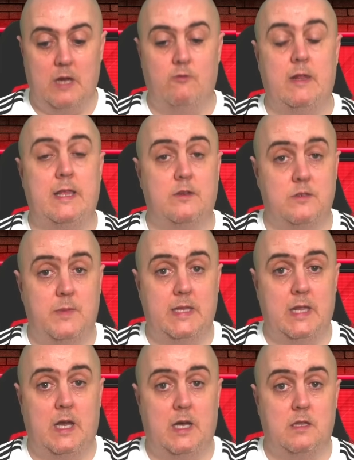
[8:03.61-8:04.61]
It really does
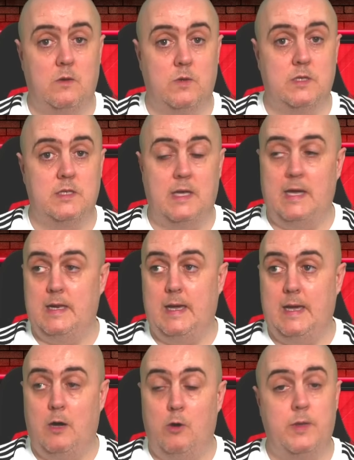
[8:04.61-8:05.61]
mean a lot to us. And
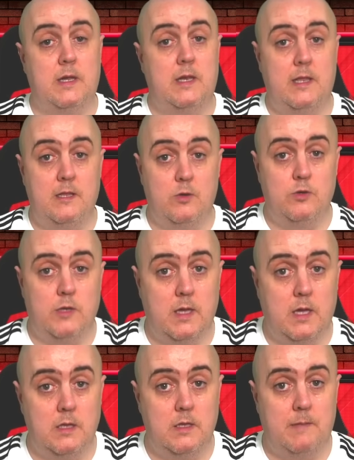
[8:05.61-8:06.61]
I uh, hope you continue to enjoy
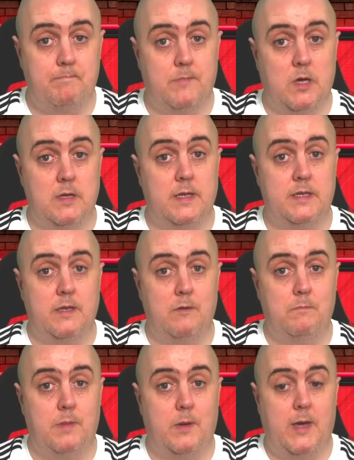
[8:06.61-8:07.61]
the content. Talk to you
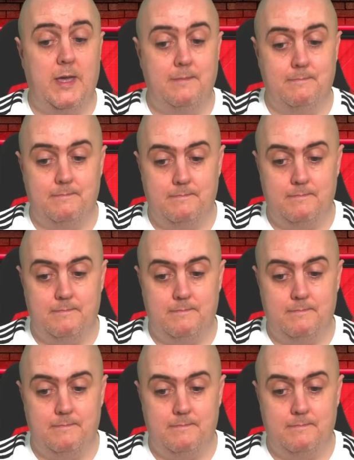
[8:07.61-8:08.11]
soon. Bye bye.